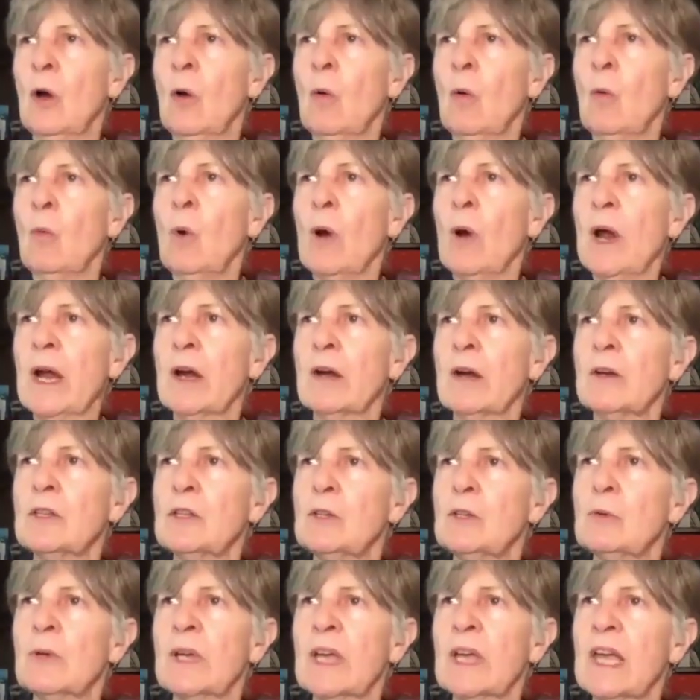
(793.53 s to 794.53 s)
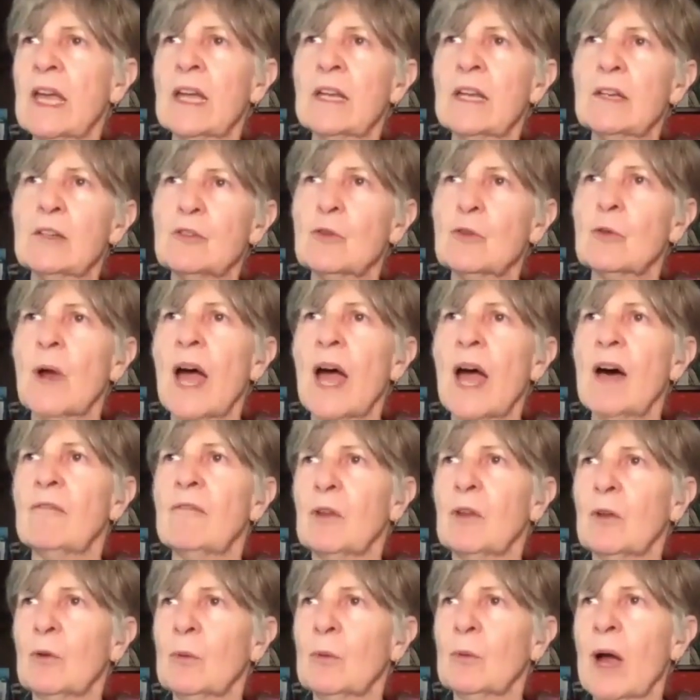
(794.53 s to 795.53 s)
where you can't
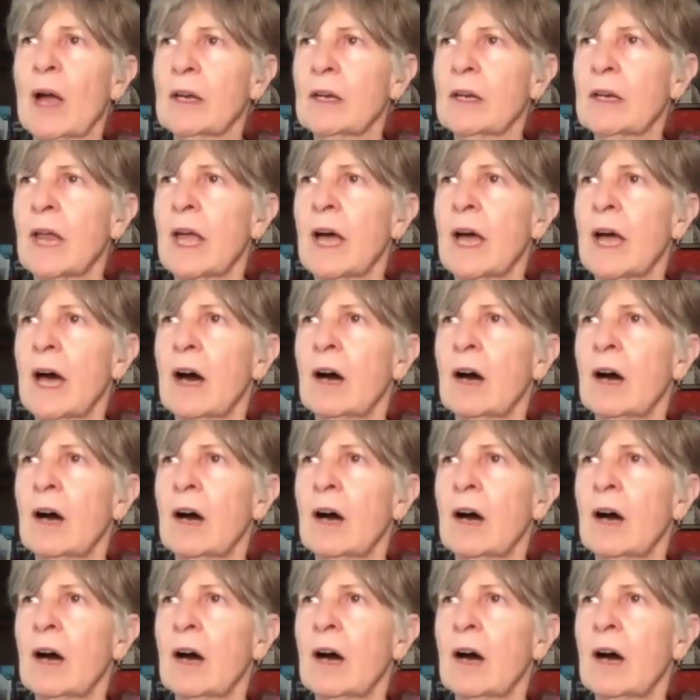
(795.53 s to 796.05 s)
travel right now.